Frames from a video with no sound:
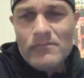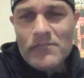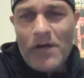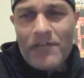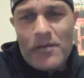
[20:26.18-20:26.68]

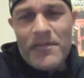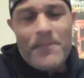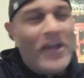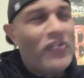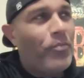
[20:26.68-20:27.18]
of some of the
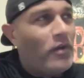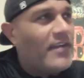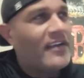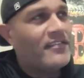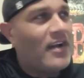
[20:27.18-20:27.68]
baseball
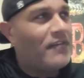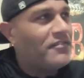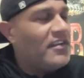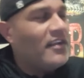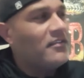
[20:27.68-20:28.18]
takes that I've
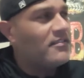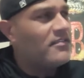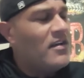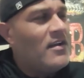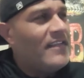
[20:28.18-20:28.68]
seen. Just
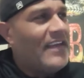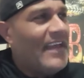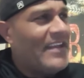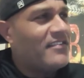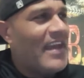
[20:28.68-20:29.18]
the
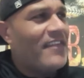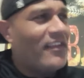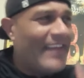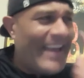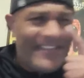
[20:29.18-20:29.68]
idiocy and the
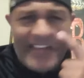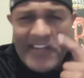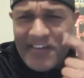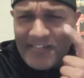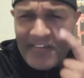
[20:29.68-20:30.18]

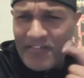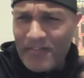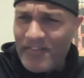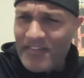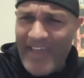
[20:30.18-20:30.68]
laziness to
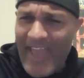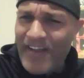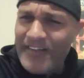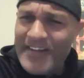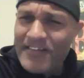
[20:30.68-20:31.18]
this
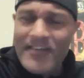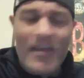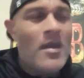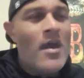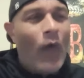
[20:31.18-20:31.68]
analytics thing.
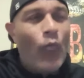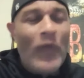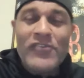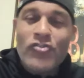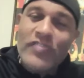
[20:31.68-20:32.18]

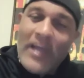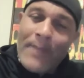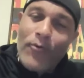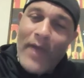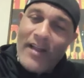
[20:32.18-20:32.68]
We do
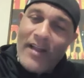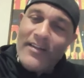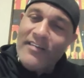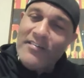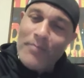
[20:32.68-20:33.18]
deeper
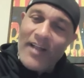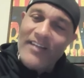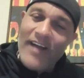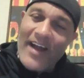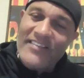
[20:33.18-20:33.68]
analytics than a
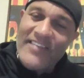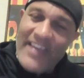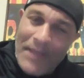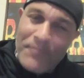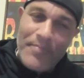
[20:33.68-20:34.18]
lot of
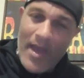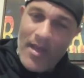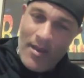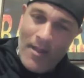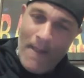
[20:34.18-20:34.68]
teams, man.